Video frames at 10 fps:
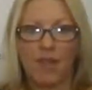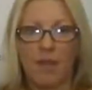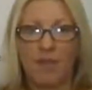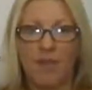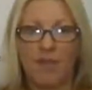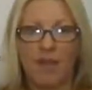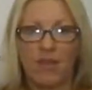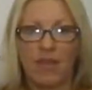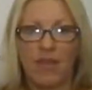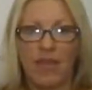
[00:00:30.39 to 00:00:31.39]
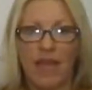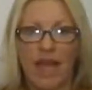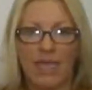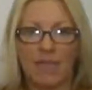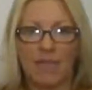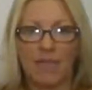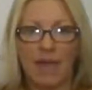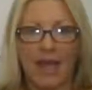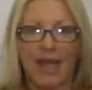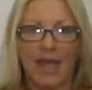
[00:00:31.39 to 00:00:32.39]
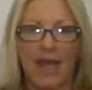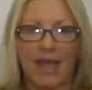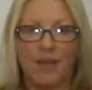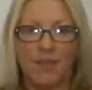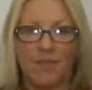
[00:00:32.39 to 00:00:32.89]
manufacturing and supply chain.